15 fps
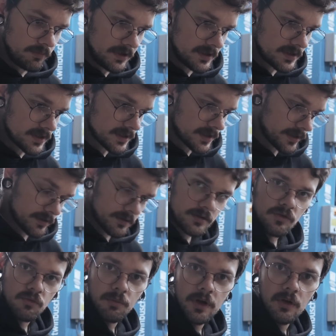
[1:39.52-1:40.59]
pieces and
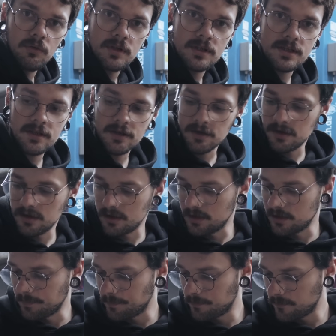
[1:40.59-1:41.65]
two big ones
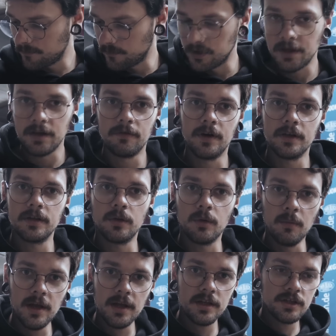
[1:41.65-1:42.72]
for the E30 to
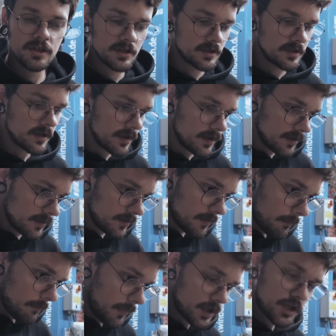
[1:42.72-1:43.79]
make it just
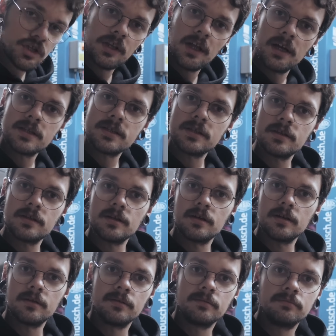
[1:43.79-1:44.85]
much
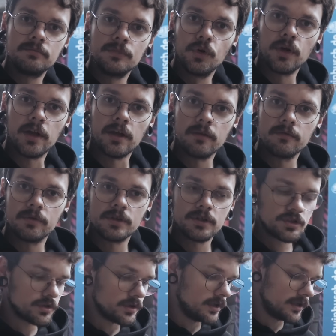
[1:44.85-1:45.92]
nicer looking for the
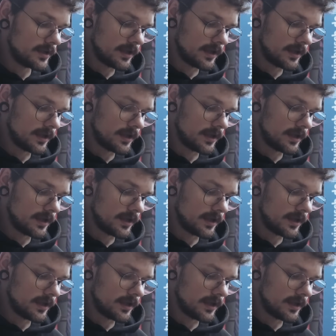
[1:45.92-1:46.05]
street,